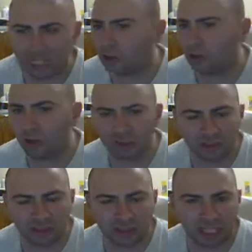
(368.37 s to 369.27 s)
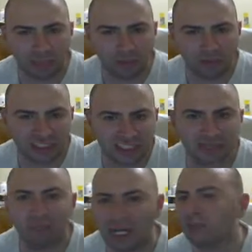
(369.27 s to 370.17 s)
Not go to the damn movie
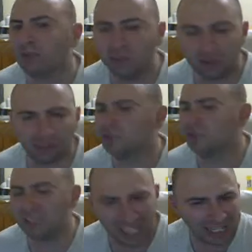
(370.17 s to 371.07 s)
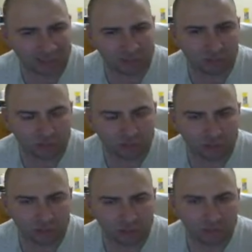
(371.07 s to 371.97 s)
sets bothering the directors and the actors.